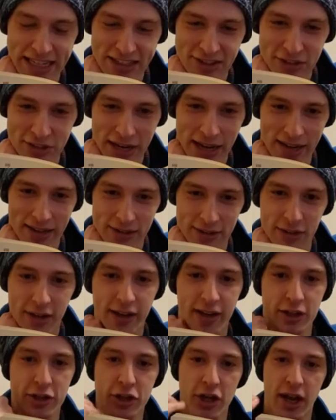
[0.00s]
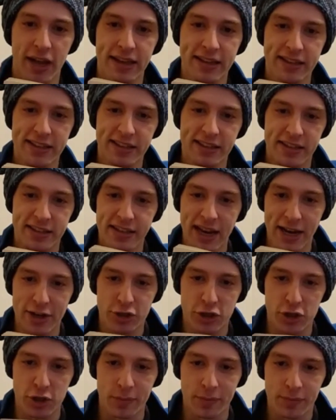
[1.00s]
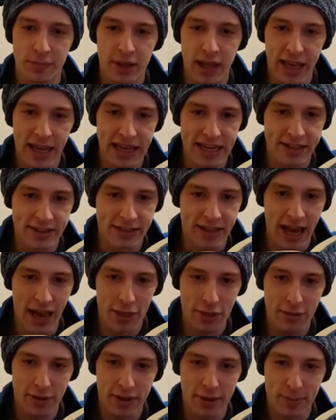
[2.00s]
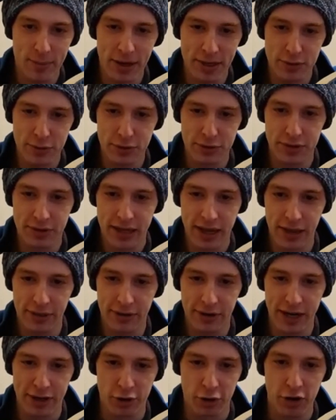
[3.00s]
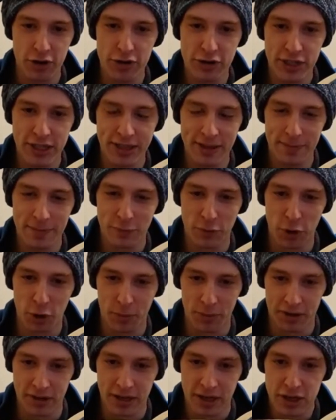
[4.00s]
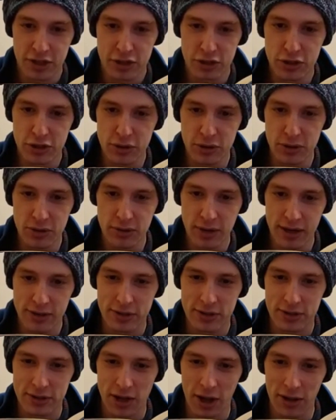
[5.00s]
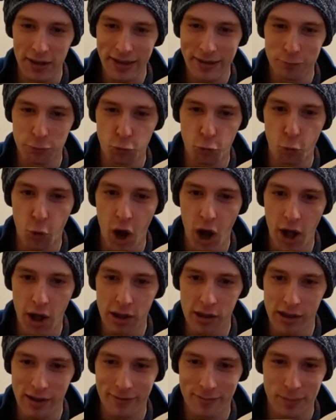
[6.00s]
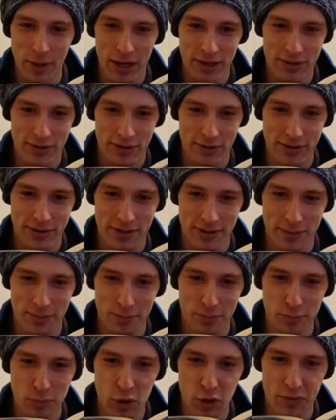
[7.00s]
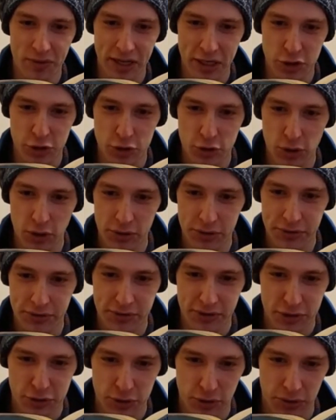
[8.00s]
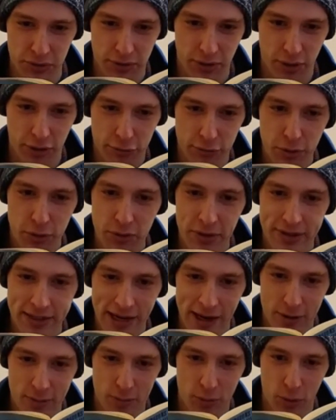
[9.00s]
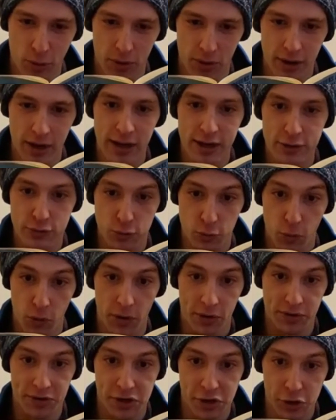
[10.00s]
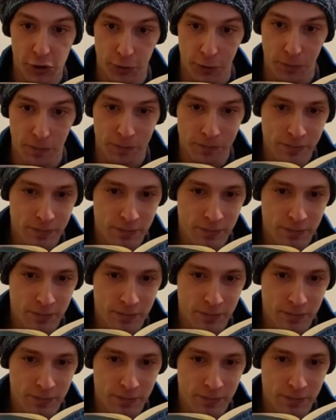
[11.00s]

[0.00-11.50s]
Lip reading: it stands like a giant statue. It is gathering the monsters together and urging them forward. Soon a solid wall of monsters is moving shoulder to shoulder through the downpour toward you.